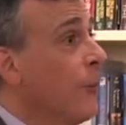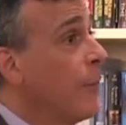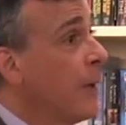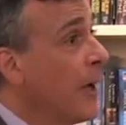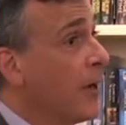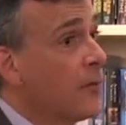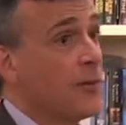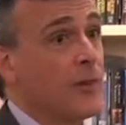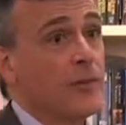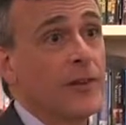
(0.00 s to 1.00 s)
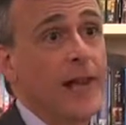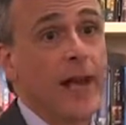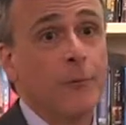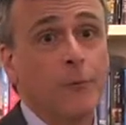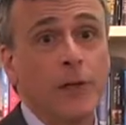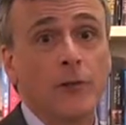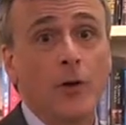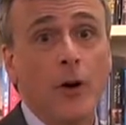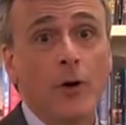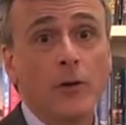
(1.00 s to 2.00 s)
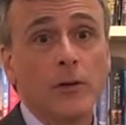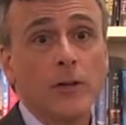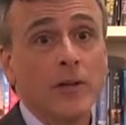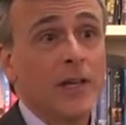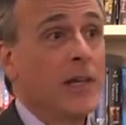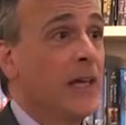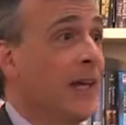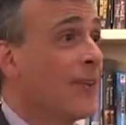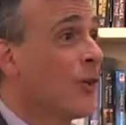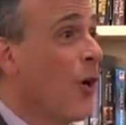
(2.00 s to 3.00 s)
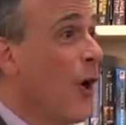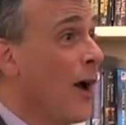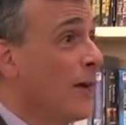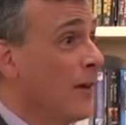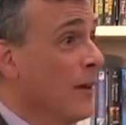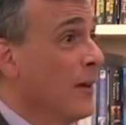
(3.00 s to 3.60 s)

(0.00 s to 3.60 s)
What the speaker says: But because he's 6.5 feet tall, he gets caught.